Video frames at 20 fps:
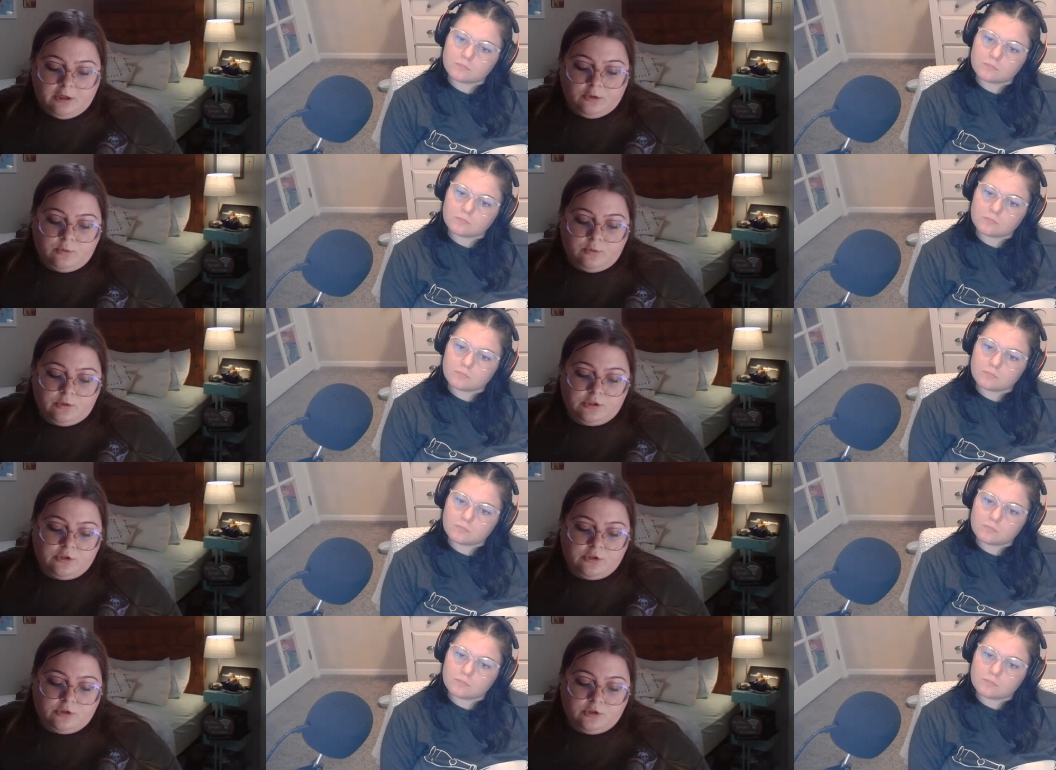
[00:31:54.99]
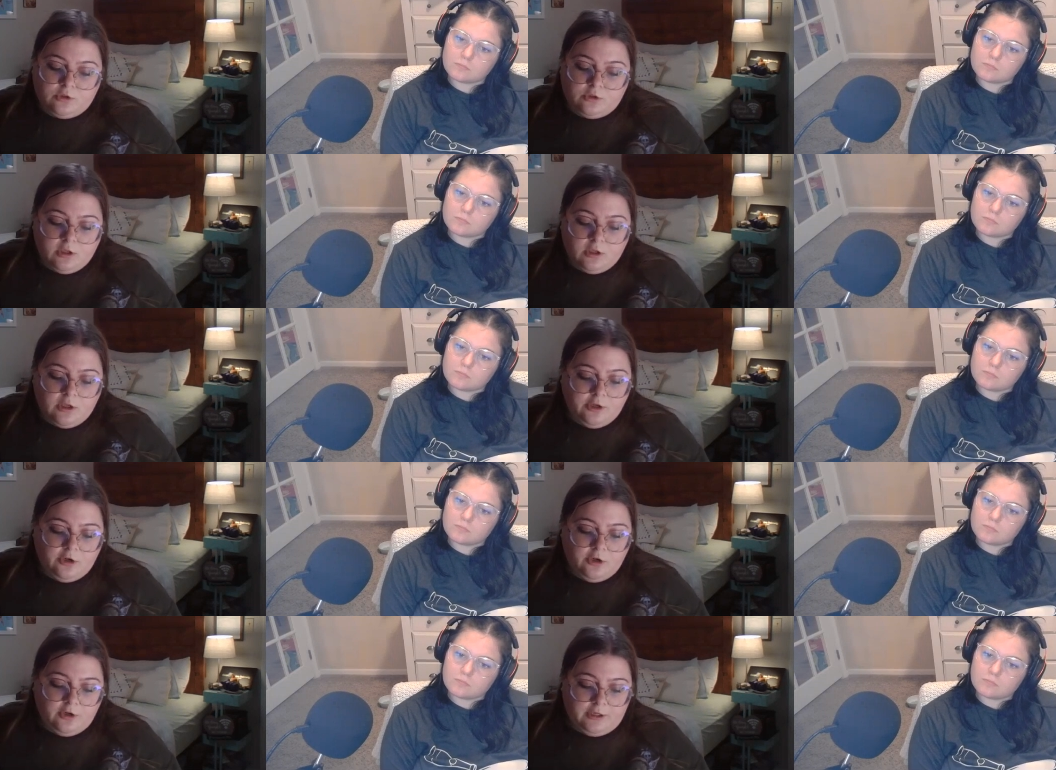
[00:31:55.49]
Speaker 1: Mark was
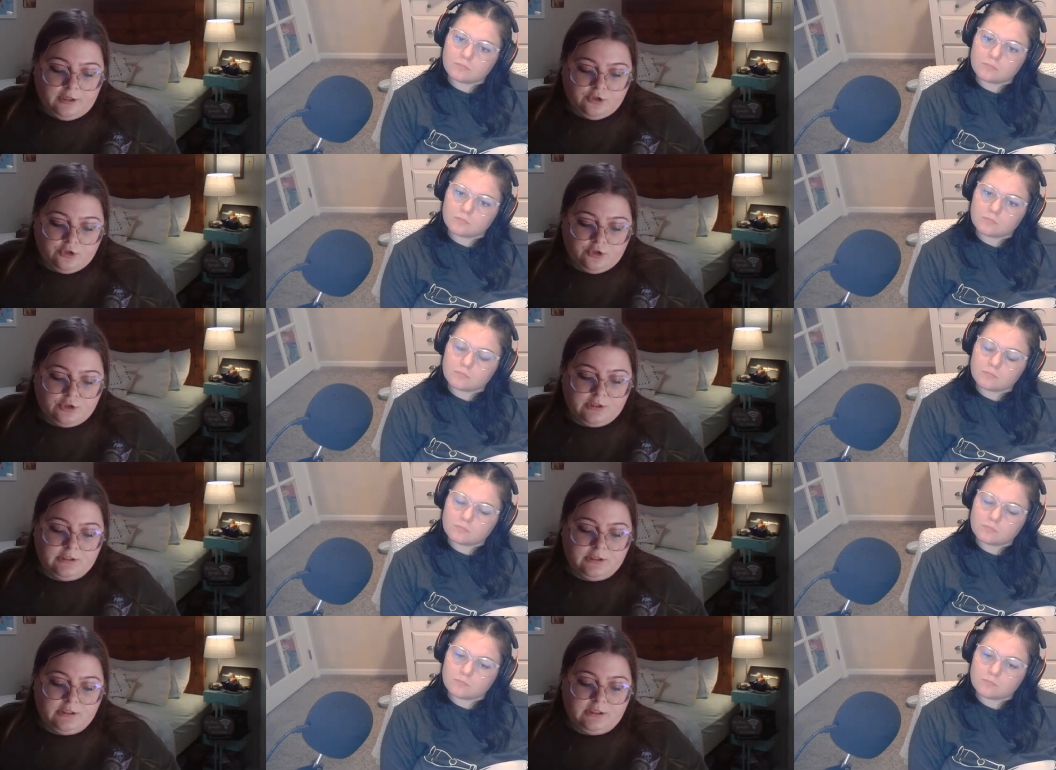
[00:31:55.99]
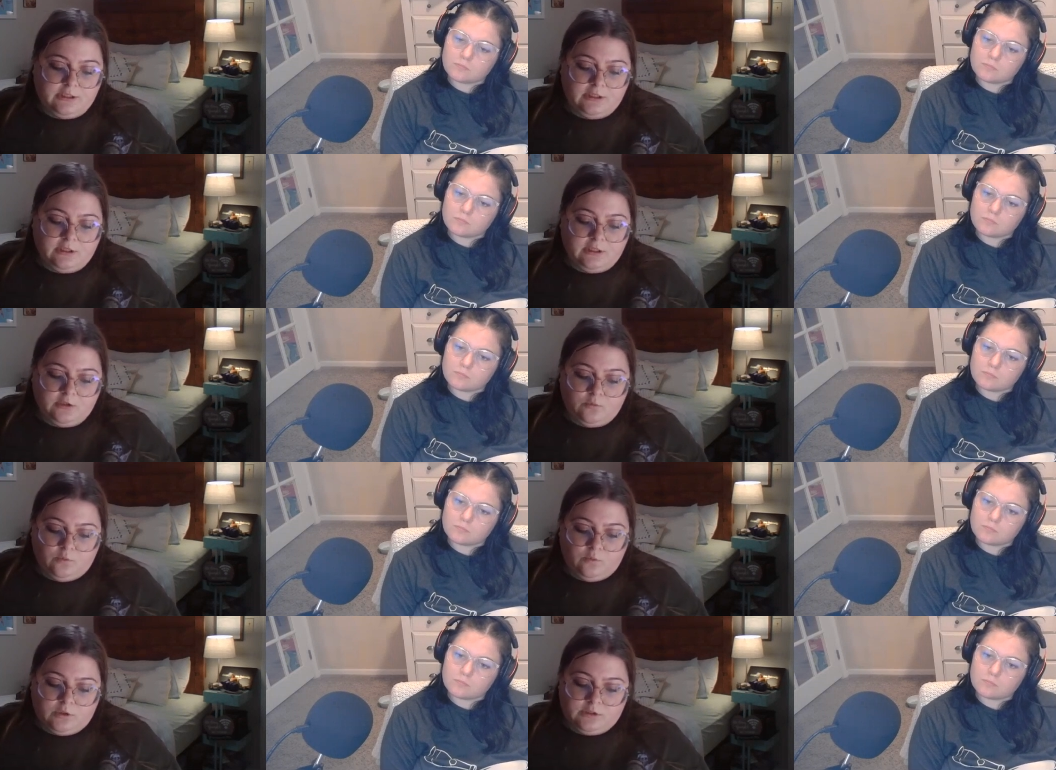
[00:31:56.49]
no longer
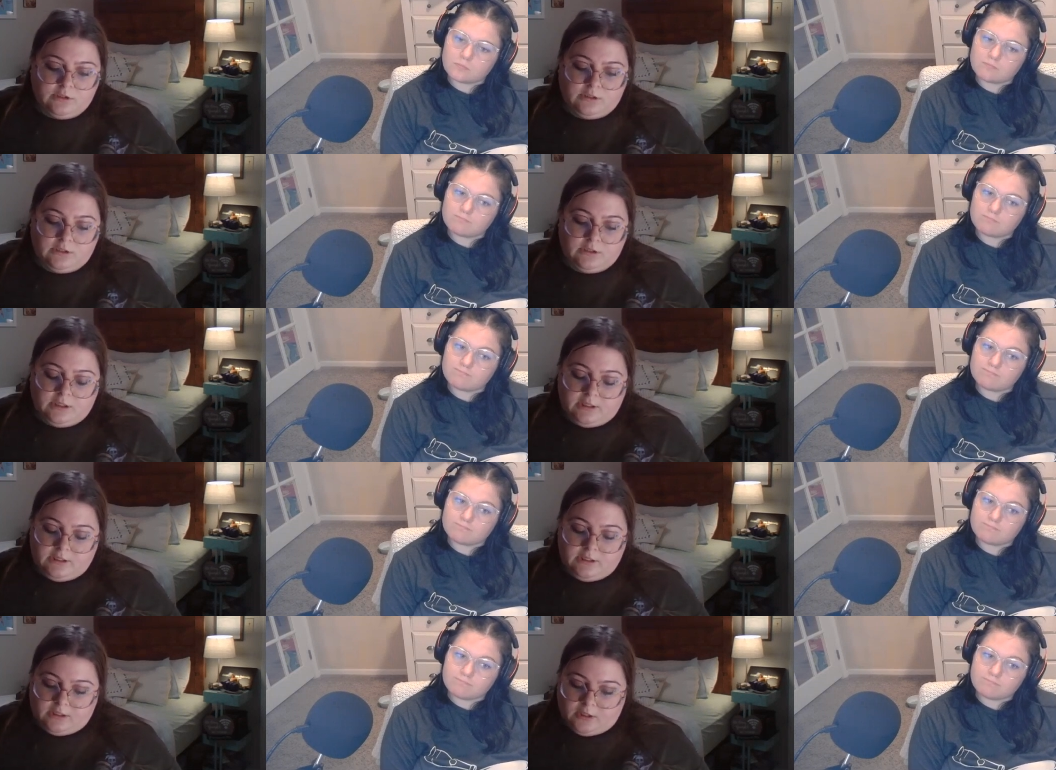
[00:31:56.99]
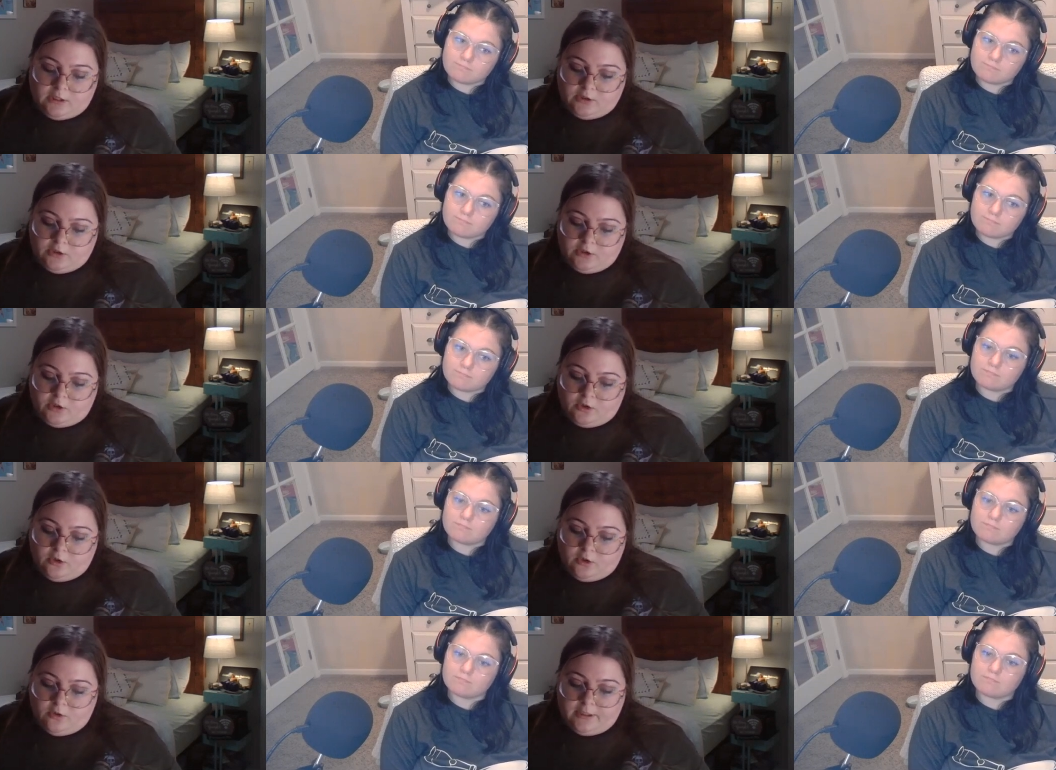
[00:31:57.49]
interested and wanted a
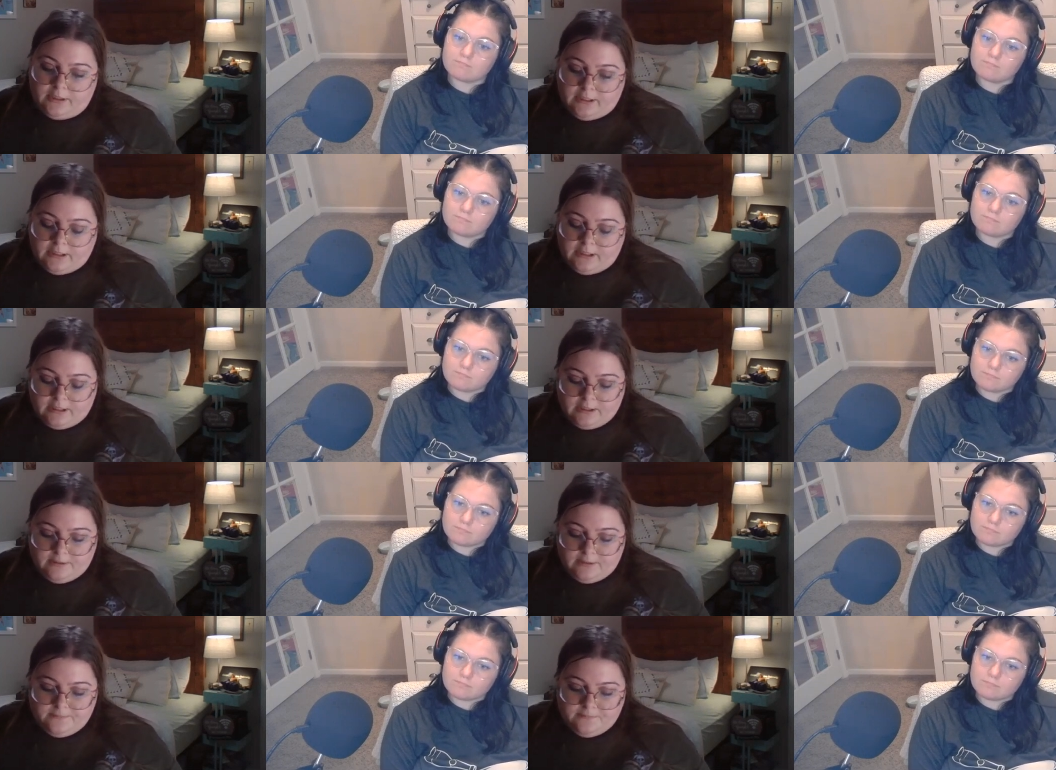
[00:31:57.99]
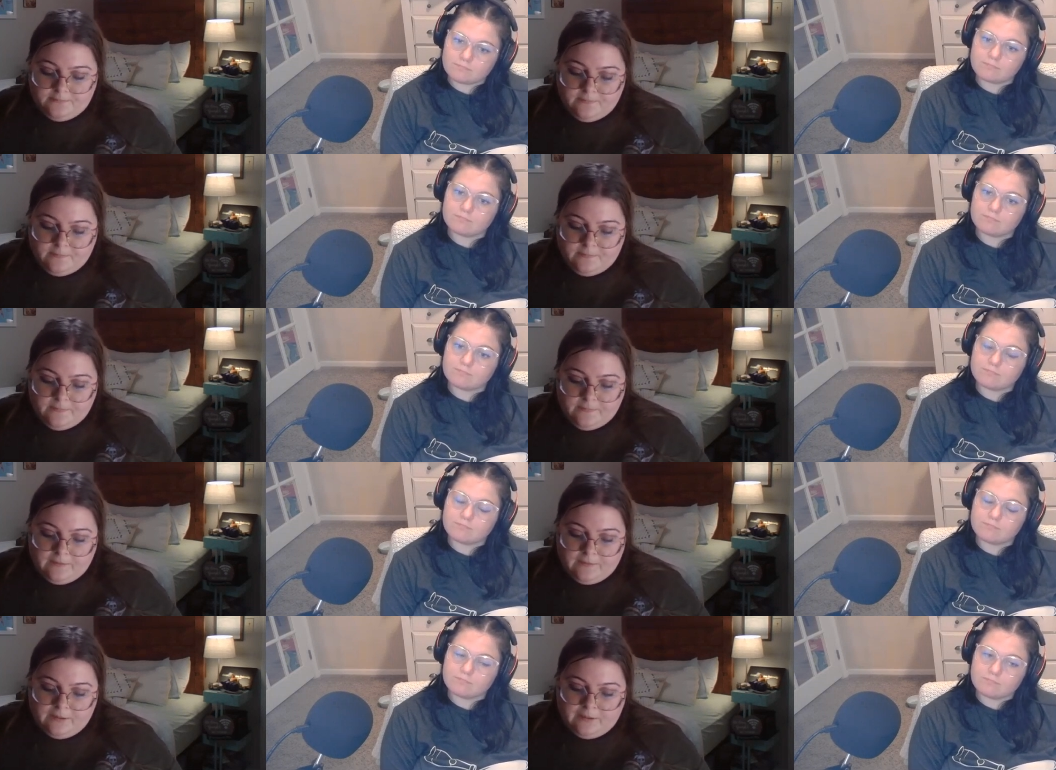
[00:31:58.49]
young girl
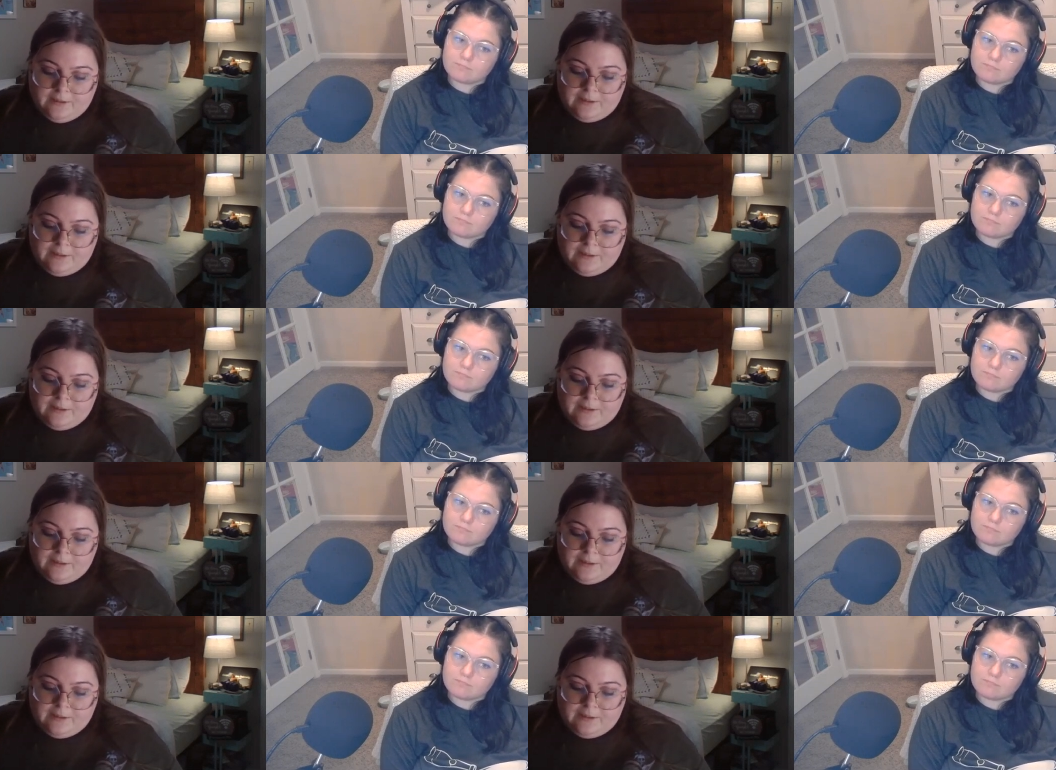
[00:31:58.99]
again.